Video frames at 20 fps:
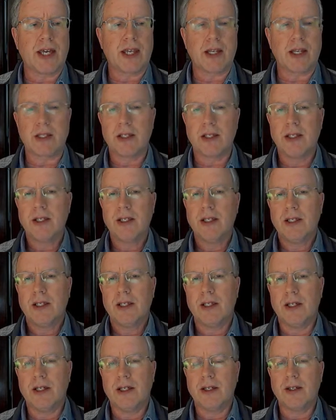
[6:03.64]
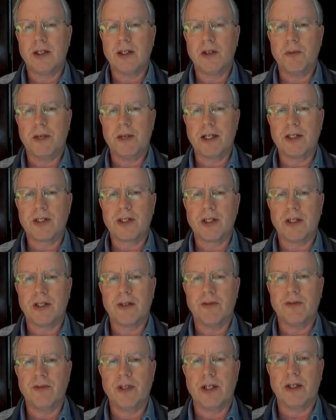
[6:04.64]
it, you might
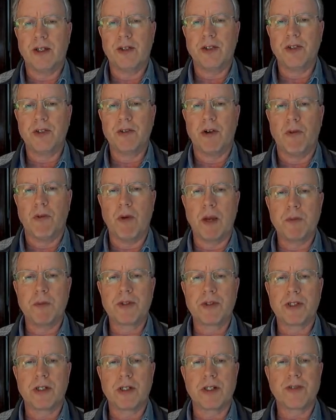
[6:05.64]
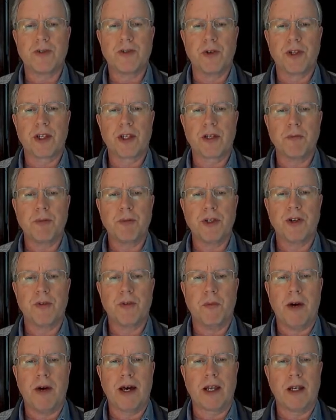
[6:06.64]
do a web search for the computer
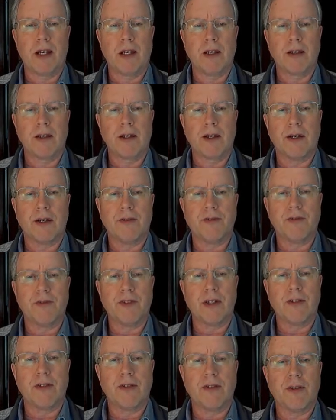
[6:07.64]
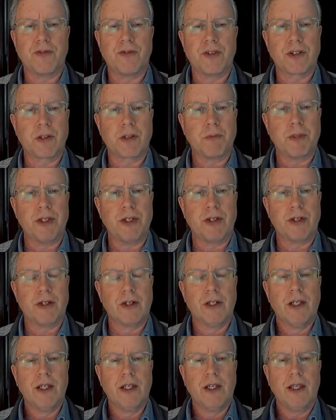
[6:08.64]
model of your
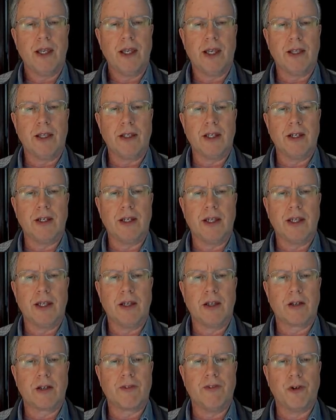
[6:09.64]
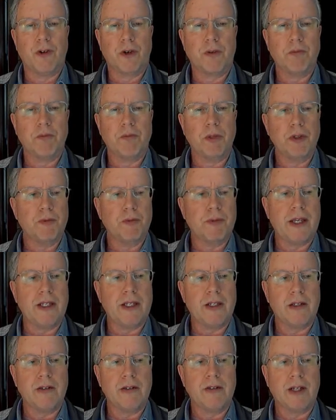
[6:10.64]
computer and then look for boot
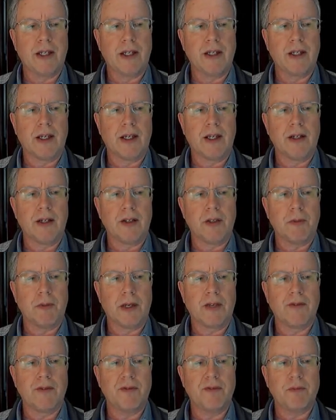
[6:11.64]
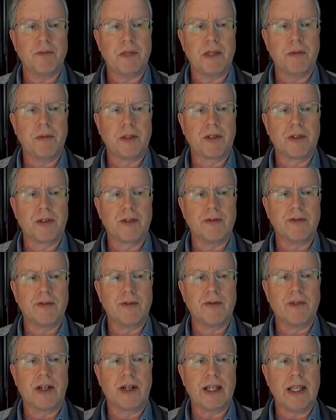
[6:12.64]
menu, and you might be able to
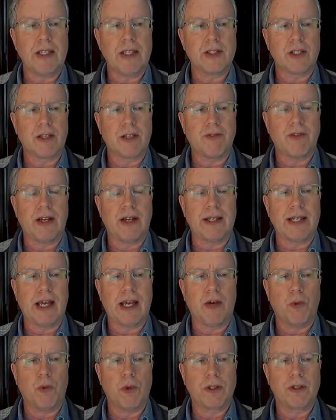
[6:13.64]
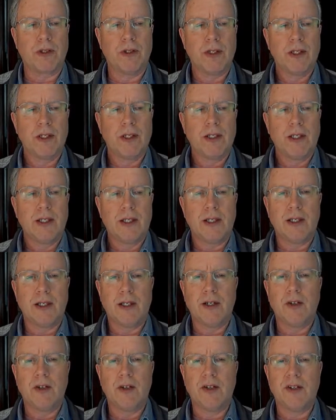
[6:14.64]
very easily find out what
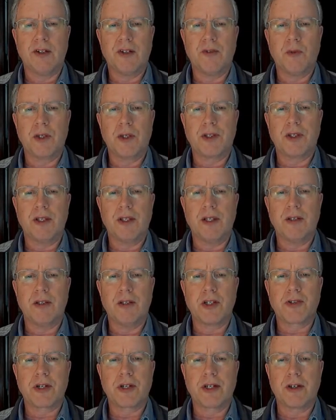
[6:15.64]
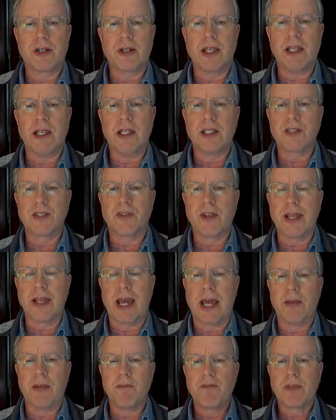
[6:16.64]
the trigger key is for that.